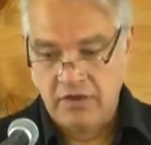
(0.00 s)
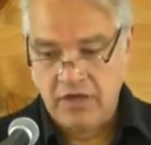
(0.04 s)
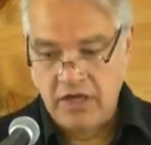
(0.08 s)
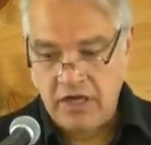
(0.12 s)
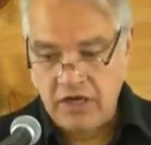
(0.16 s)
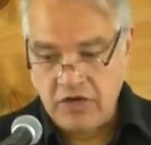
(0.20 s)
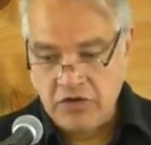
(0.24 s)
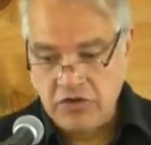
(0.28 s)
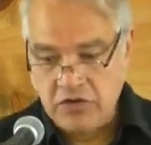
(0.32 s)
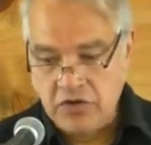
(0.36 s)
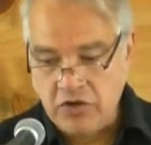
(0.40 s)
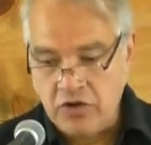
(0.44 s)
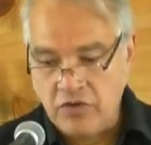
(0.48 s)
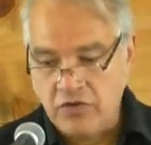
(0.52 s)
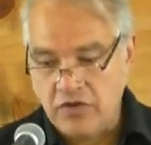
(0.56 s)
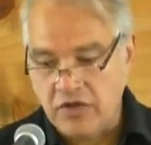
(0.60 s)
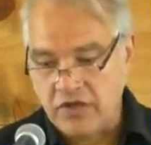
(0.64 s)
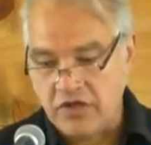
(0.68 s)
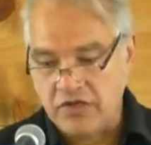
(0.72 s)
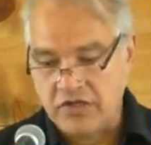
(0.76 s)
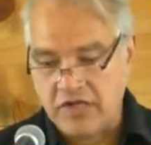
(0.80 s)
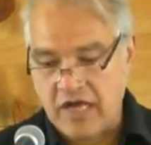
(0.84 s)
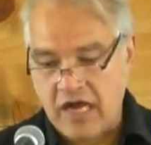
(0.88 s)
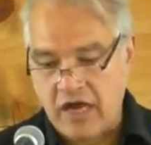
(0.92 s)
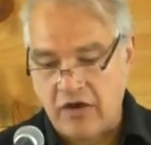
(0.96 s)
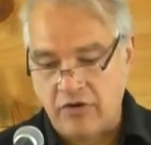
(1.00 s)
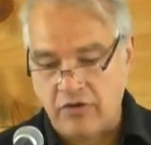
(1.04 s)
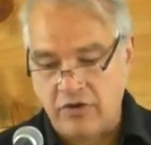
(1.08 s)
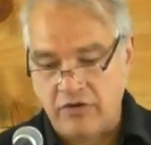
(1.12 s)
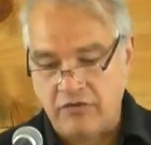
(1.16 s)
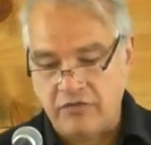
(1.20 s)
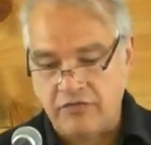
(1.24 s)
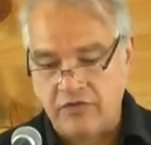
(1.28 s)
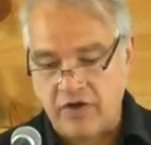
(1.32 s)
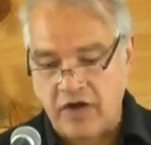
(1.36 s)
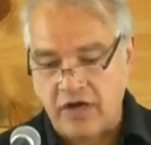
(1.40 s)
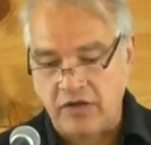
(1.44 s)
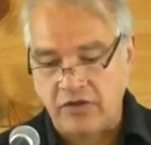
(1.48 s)
He knew that his hour
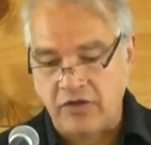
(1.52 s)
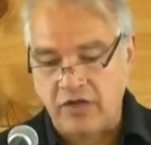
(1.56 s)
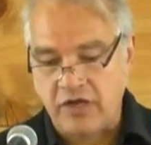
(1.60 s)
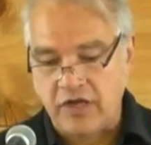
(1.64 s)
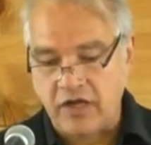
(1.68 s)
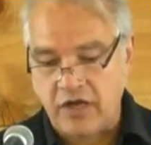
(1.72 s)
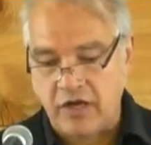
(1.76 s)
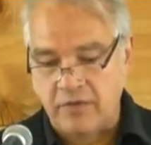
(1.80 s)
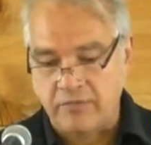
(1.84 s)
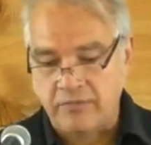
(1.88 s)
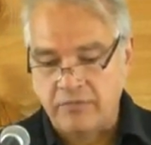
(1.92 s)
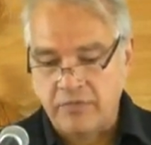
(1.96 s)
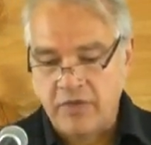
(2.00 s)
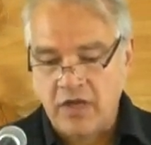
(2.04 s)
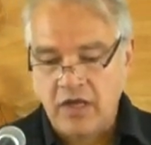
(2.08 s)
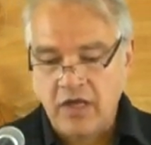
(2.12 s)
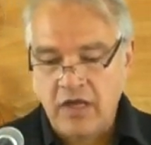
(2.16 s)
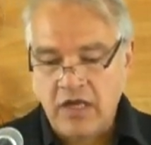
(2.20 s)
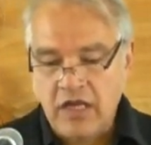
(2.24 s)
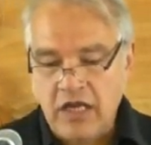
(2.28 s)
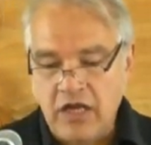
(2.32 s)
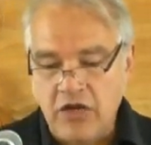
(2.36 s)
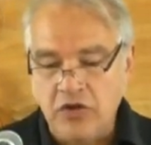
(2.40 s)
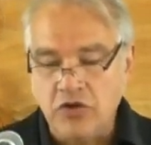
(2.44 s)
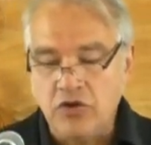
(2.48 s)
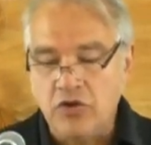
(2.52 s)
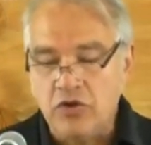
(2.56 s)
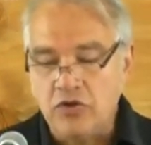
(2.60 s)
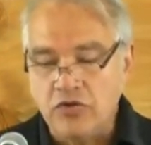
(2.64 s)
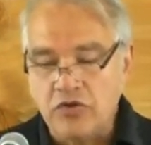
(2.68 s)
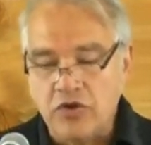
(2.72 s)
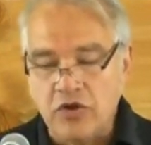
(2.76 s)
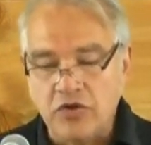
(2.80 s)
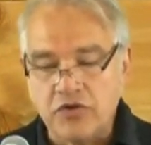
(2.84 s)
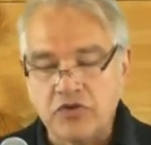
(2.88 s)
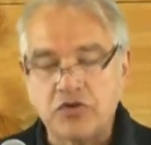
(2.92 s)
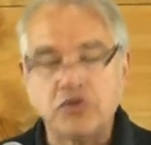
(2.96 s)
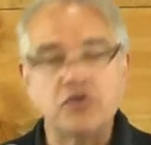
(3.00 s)
had finally come. He knew
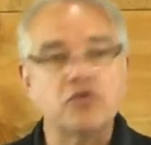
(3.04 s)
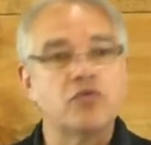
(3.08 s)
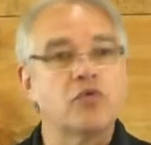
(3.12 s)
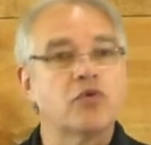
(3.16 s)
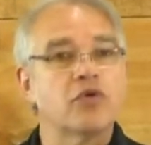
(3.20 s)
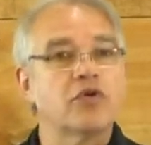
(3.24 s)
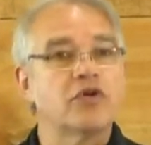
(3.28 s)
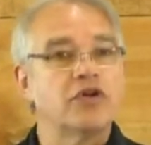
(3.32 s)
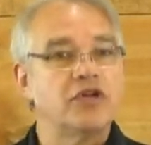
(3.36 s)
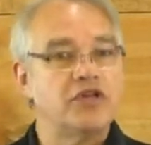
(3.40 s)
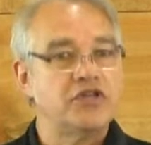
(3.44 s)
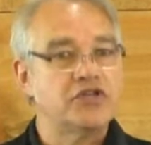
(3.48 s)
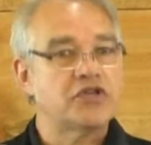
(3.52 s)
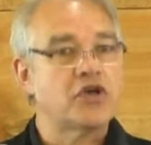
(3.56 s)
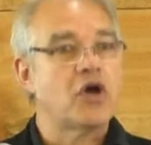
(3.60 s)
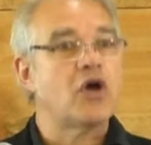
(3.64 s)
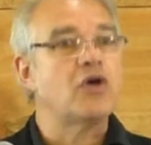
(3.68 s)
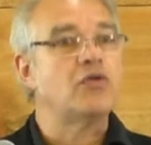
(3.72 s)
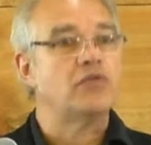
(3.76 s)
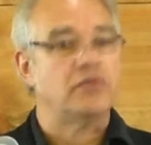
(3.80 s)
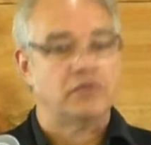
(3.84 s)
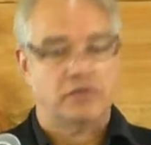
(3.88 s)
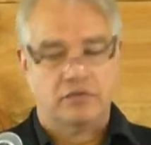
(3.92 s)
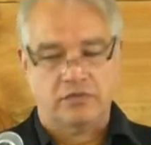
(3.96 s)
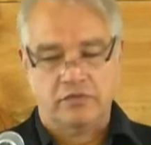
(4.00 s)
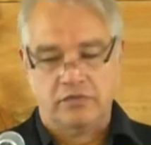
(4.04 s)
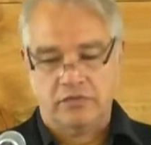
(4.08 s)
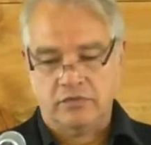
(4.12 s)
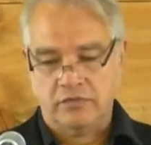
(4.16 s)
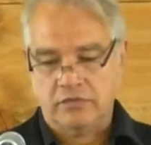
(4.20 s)
those who were his own.